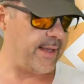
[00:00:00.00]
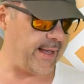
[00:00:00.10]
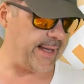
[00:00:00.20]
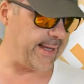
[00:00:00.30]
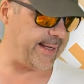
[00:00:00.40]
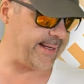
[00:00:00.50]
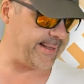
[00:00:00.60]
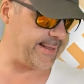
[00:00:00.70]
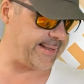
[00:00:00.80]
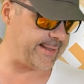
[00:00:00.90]

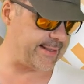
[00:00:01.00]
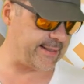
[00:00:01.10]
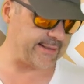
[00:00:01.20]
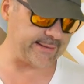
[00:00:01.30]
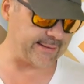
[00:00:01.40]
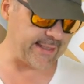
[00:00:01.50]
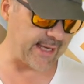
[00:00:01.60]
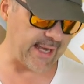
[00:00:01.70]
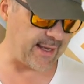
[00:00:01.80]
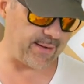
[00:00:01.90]
and
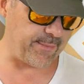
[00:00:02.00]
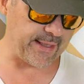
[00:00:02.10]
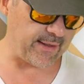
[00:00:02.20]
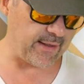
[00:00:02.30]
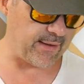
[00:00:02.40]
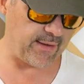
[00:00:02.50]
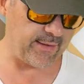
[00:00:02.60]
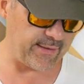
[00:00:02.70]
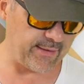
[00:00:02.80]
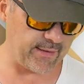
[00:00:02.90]
I mean,
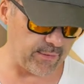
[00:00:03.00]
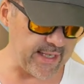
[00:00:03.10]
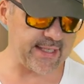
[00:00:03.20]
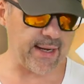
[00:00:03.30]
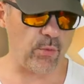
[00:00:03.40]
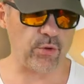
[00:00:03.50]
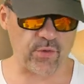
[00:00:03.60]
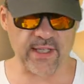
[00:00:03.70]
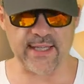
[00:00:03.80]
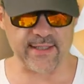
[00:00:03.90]
the reason I won't
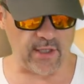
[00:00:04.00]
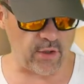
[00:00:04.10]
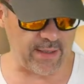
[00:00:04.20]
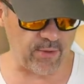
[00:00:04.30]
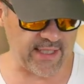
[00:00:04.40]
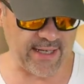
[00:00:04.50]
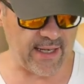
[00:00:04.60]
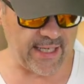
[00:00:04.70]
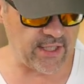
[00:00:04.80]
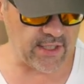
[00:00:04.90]
drink these alone anymore is
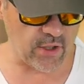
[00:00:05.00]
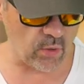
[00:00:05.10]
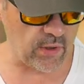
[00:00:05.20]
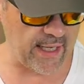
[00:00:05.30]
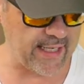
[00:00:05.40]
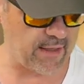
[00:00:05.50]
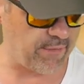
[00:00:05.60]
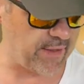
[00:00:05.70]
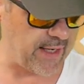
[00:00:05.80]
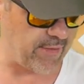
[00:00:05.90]
I, I just don't like the
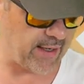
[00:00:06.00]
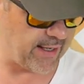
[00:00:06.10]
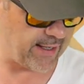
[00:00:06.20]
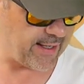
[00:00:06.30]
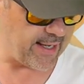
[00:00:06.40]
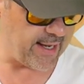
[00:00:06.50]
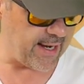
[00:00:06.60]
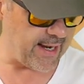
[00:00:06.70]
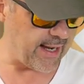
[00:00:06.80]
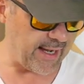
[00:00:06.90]
flavor. I
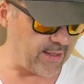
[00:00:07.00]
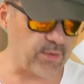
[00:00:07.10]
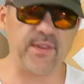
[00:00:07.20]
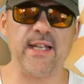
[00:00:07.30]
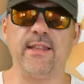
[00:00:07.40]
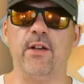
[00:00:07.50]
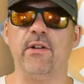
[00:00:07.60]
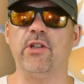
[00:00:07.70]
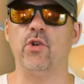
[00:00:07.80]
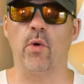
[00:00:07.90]
I don't think
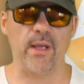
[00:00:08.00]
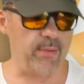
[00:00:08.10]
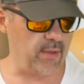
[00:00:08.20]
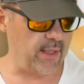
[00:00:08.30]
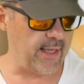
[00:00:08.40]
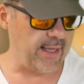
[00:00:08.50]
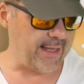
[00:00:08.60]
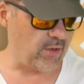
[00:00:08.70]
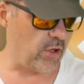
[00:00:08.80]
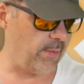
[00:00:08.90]
they're enjoyable
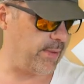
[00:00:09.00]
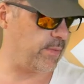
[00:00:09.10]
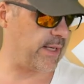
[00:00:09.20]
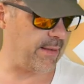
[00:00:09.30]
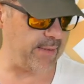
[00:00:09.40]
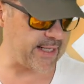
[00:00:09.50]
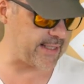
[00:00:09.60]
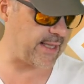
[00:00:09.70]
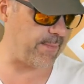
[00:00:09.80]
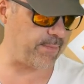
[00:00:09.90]
at all. But when I
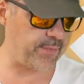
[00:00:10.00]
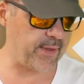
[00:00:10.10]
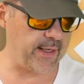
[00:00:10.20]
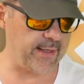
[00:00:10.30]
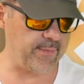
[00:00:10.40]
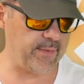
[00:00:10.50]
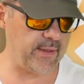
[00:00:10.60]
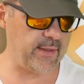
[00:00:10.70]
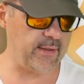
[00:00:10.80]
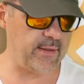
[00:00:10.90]
mix them, uh,
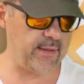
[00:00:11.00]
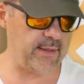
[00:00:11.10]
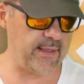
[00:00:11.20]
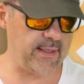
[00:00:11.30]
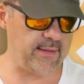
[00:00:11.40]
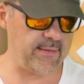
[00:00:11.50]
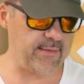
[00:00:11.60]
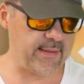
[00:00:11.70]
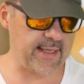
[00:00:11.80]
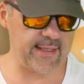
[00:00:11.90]
the, it
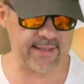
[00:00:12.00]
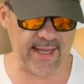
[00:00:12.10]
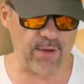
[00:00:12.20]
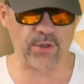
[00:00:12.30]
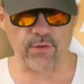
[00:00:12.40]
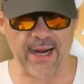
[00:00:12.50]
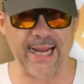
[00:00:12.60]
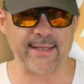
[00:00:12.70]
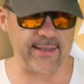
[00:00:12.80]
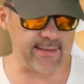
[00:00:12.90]
gets
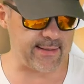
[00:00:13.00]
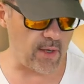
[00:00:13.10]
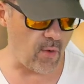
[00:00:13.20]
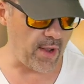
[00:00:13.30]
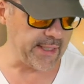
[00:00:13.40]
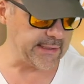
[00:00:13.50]
counteracted. So,